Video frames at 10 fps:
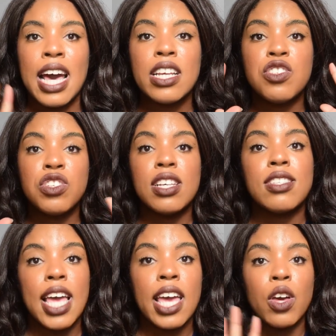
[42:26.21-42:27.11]
That is
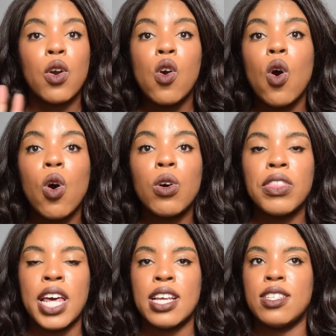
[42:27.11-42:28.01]
just a goal.
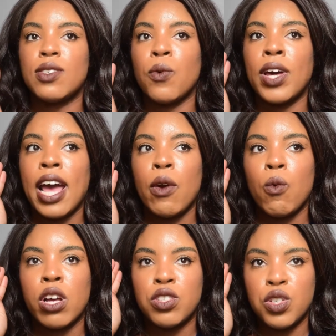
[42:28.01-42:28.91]
That is what I
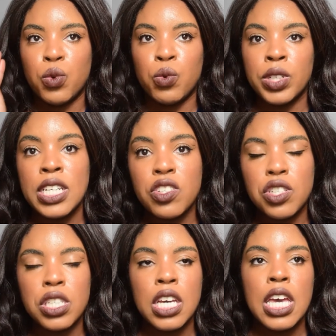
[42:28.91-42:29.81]
want to
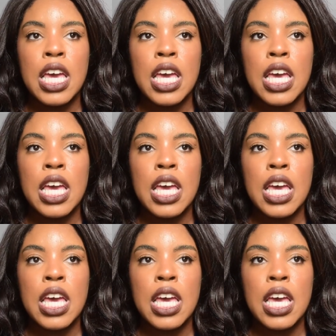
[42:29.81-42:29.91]
reach,